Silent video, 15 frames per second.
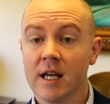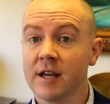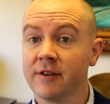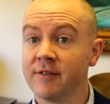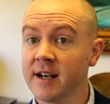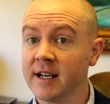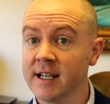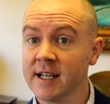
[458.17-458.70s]

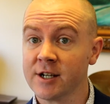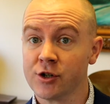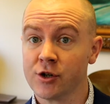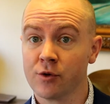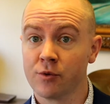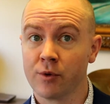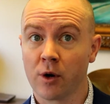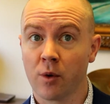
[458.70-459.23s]
If any
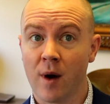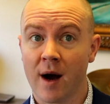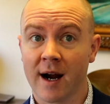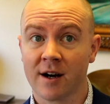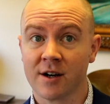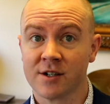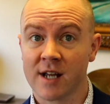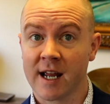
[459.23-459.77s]
issue
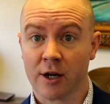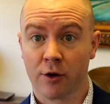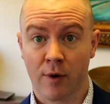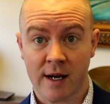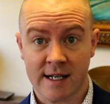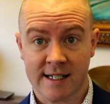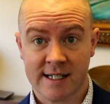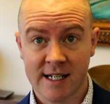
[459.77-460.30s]
requires a
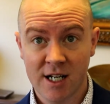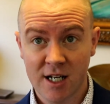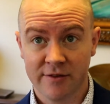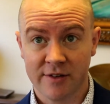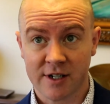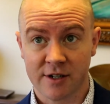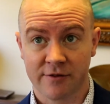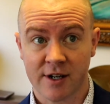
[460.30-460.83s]
great deal
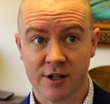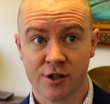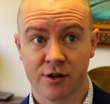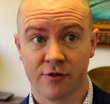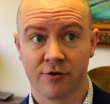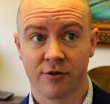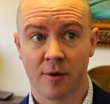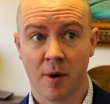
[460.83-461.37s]
of
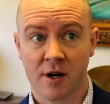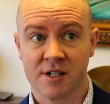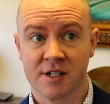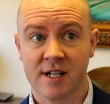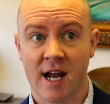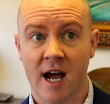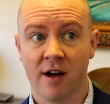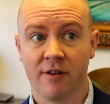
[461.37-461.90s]
intervention from our
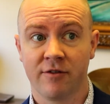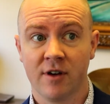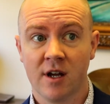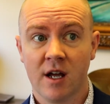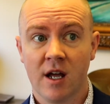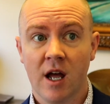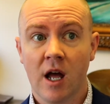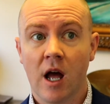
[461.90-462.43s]
staff
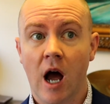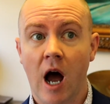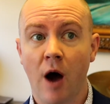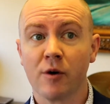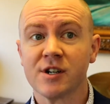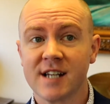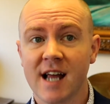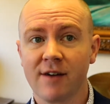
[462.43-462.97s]

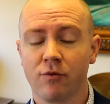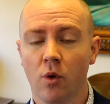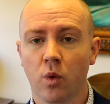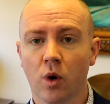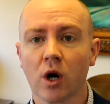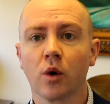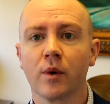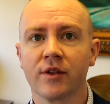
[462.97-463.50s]
will
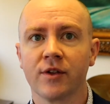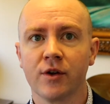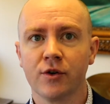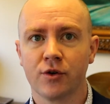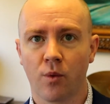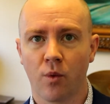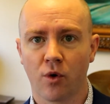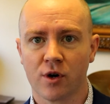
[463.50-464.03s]
work with
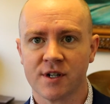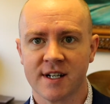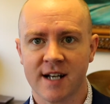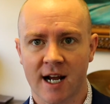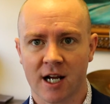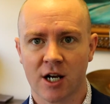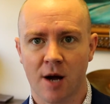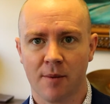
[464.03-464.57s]
you towards
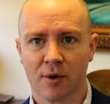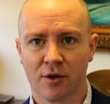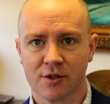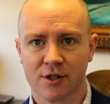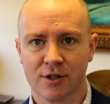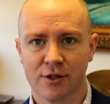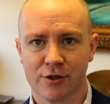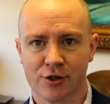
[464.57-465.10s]
an economical
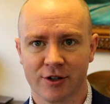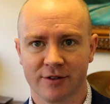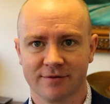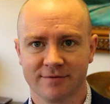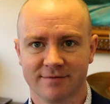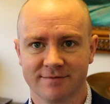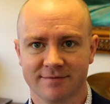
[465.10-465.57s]
solution.